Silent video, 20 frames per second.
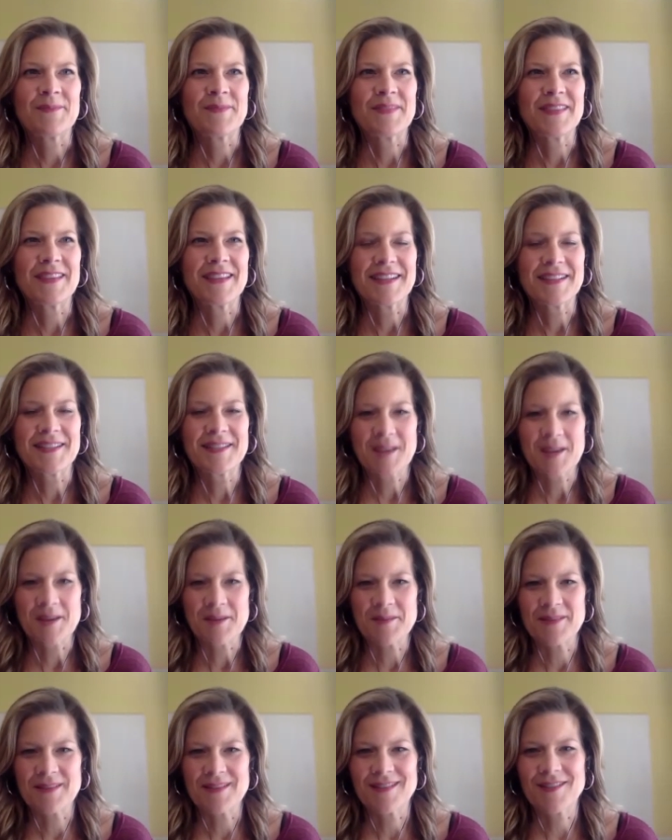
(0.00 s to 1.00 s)
the
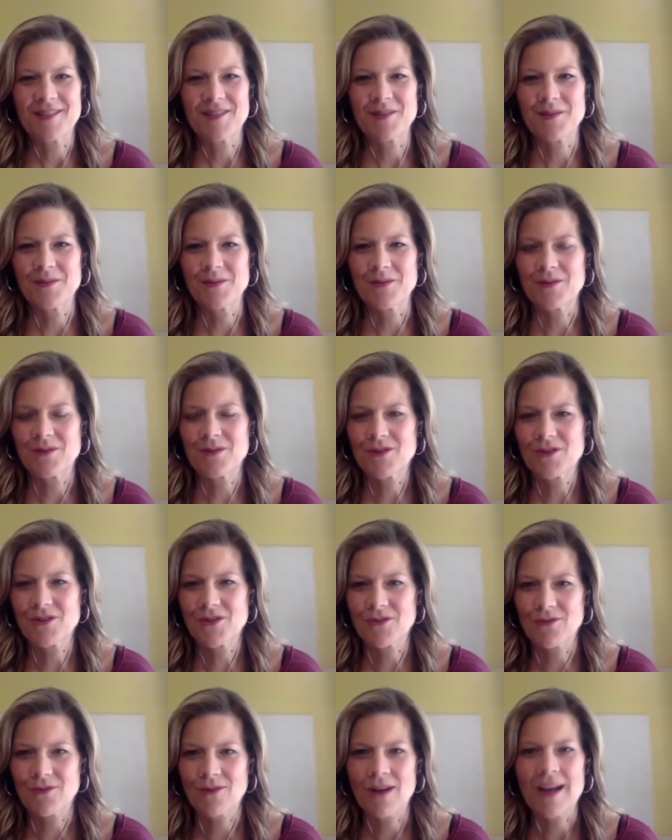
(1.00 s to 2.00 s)
excitement to
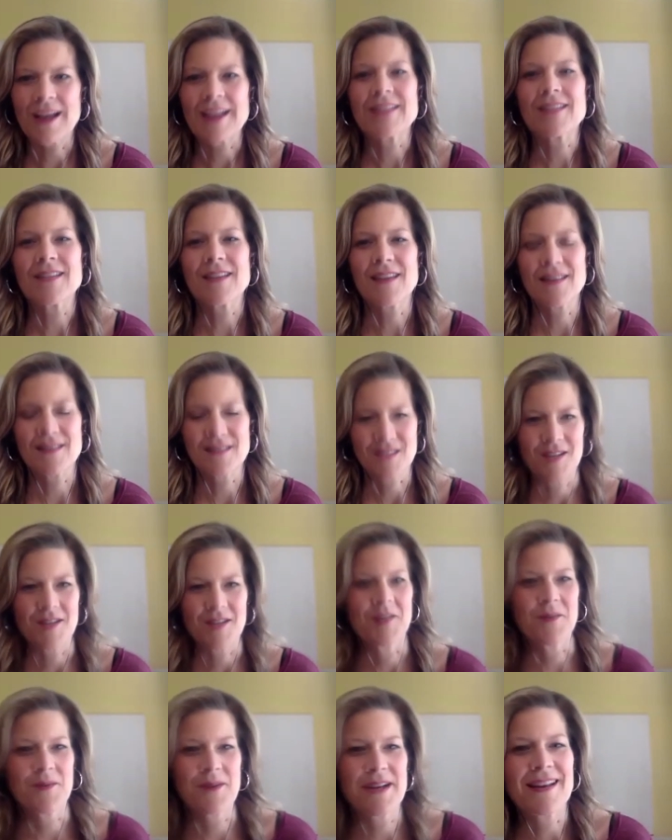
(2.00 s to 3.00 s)
try to
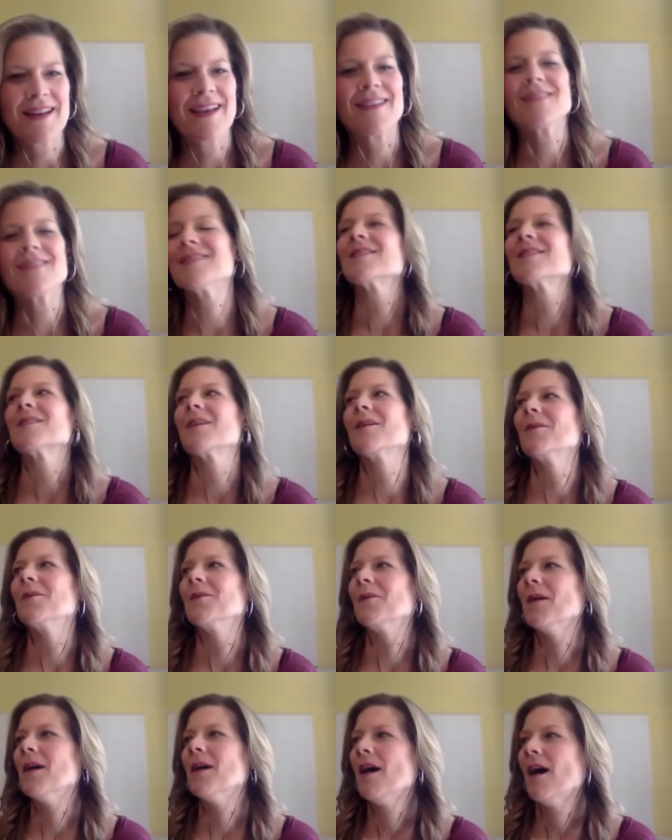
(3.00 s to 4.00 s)
continue it. And
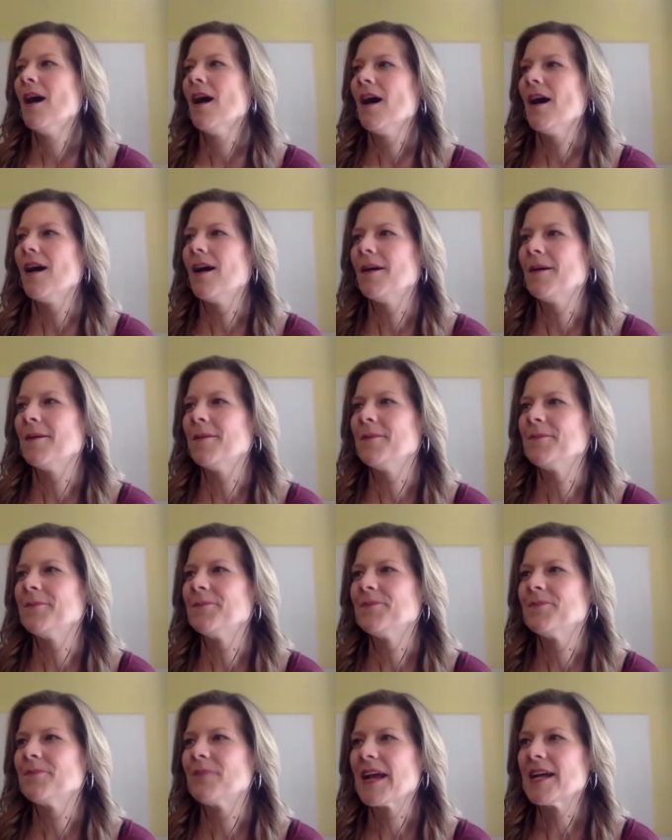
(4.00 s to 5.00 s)
so
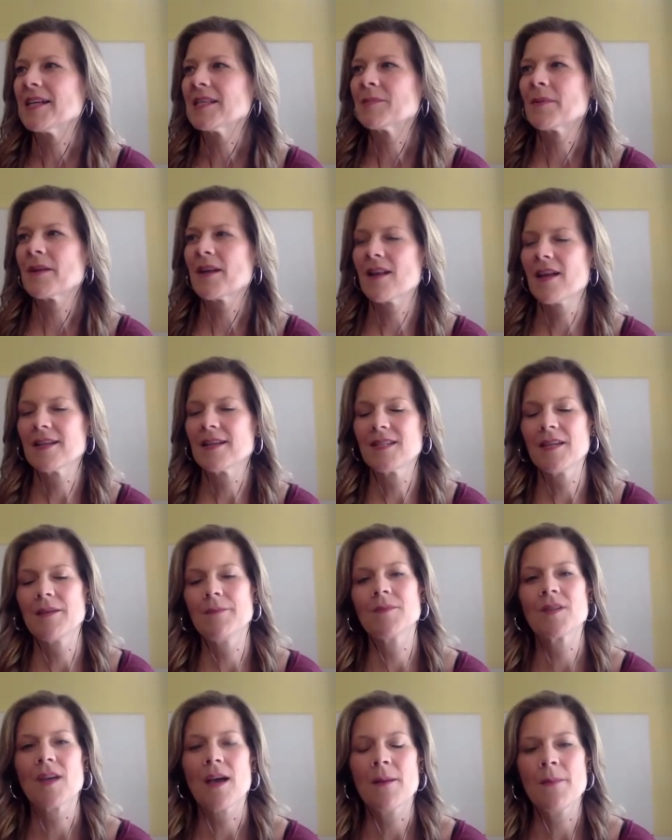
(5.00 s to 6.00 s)
my husband and I
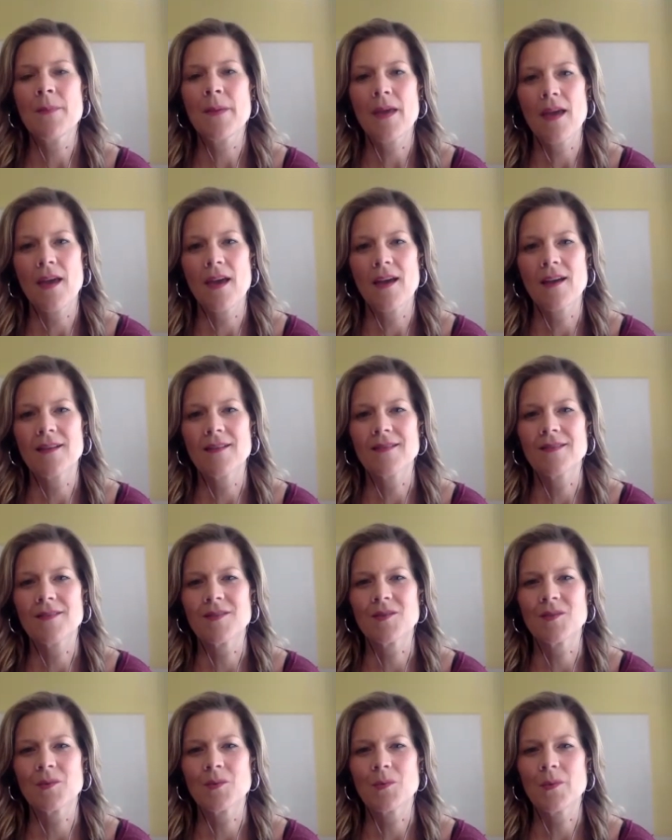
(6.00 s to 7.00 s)
teamed up, and
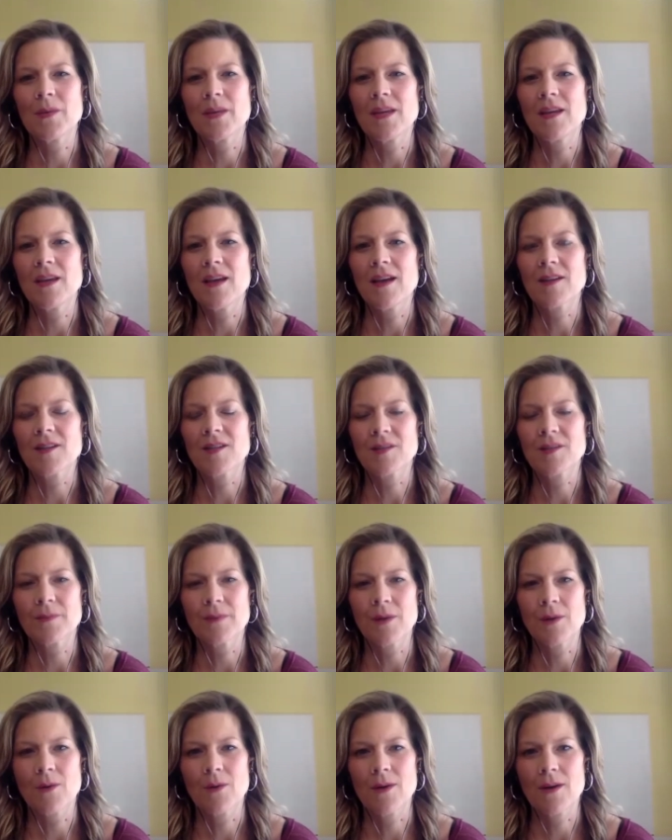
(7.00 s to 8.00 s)
we actually
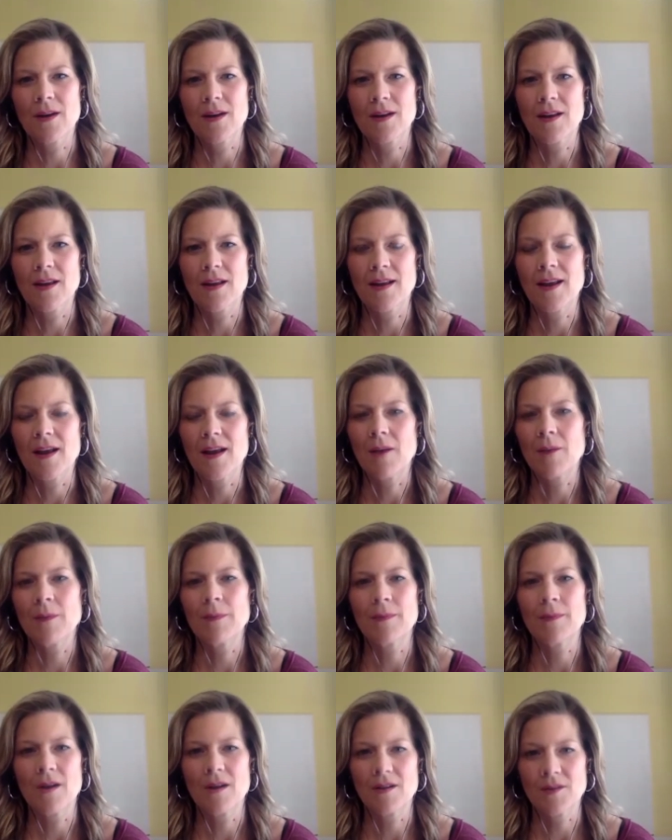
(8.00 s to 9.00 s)
recorded an
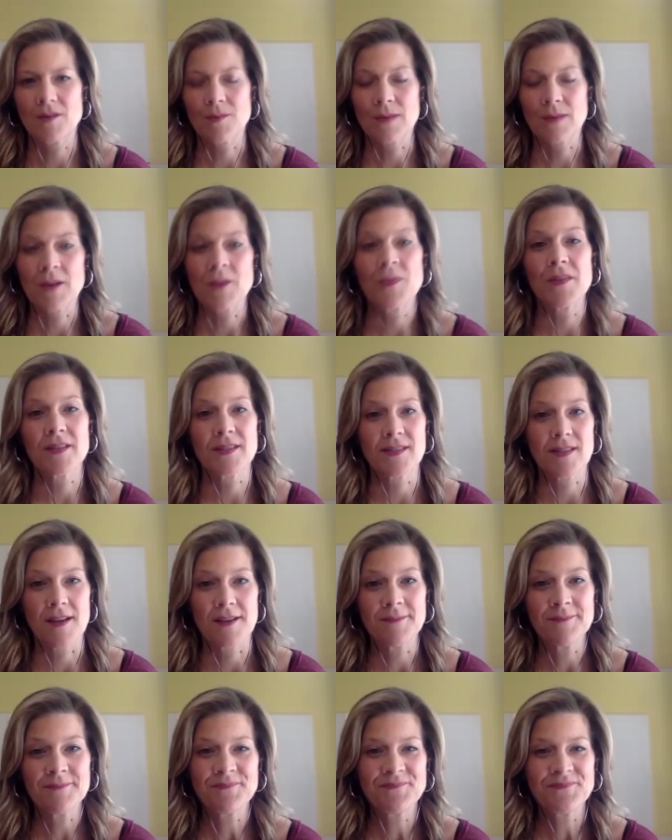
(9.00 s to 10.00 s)
album called Around the
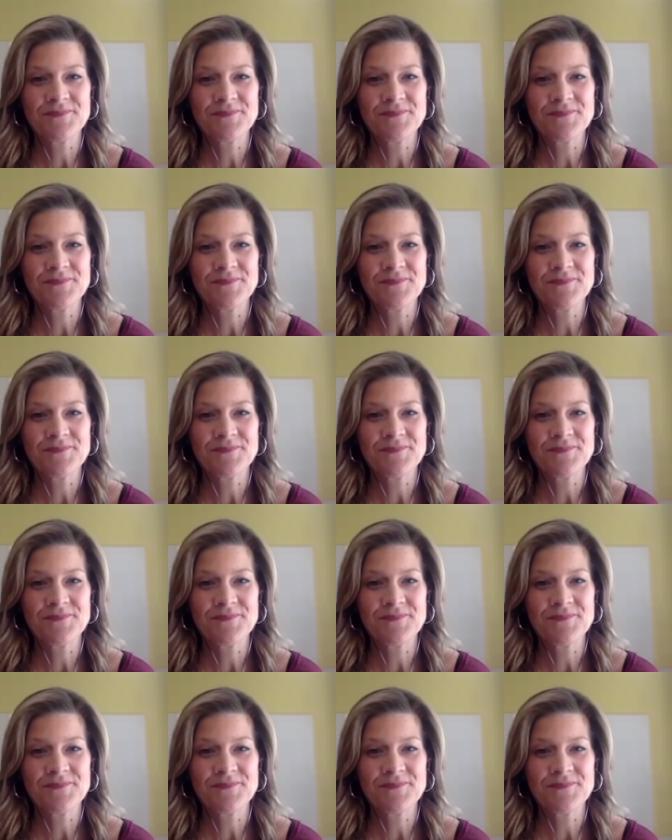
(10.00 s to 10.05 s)
Sun.